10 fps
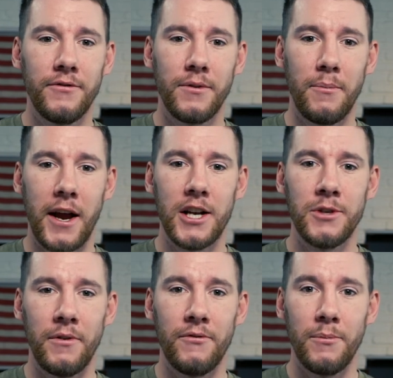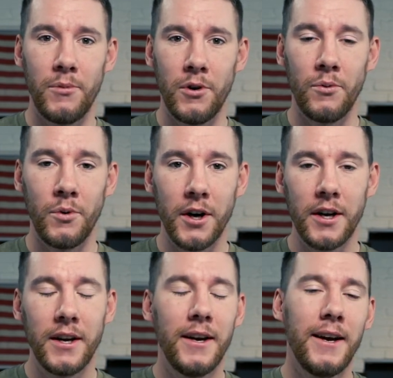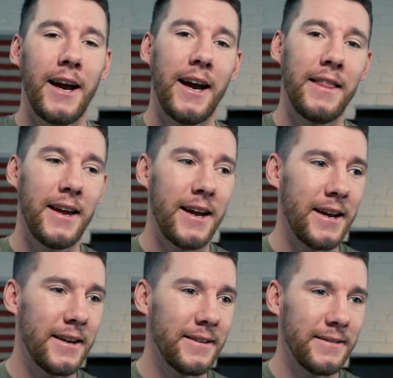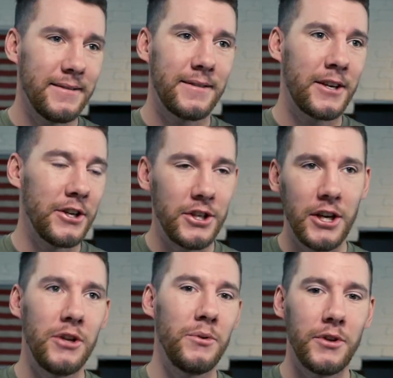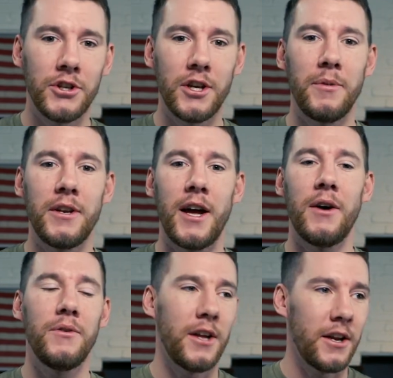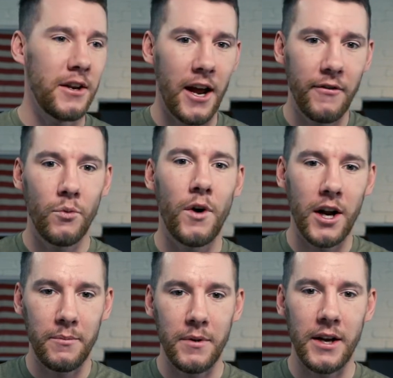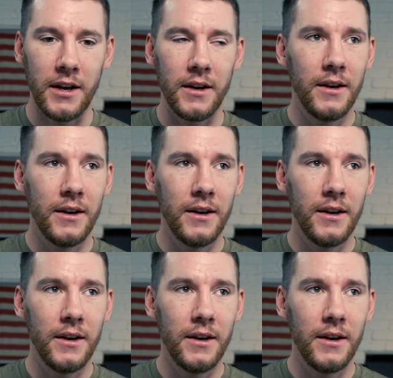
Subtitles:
the management for more work, and they continually shut me down. They never wanted me